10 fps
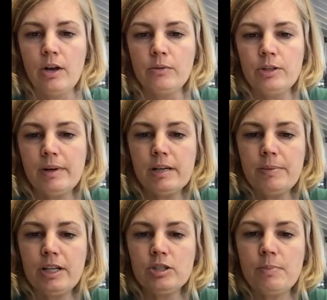When you make a
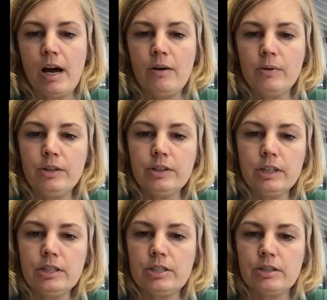pinch pot, what you're
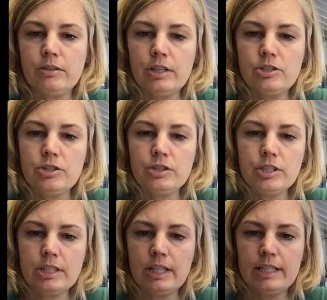going to do is you're
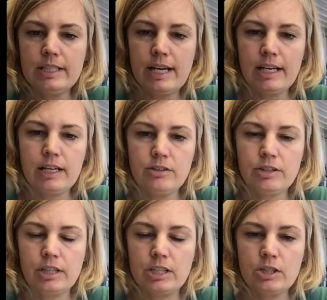just going to take and
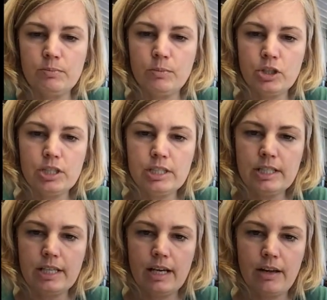you're going to smush it
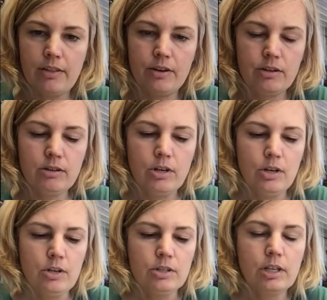together
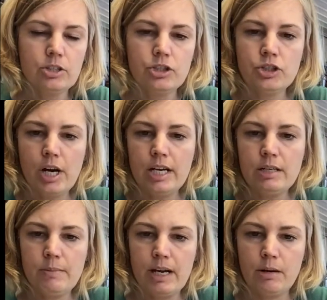because you're trying
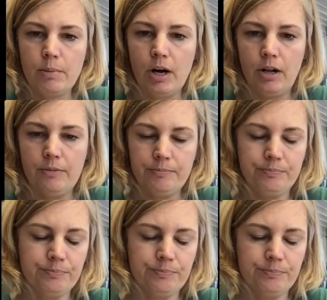to make a ball.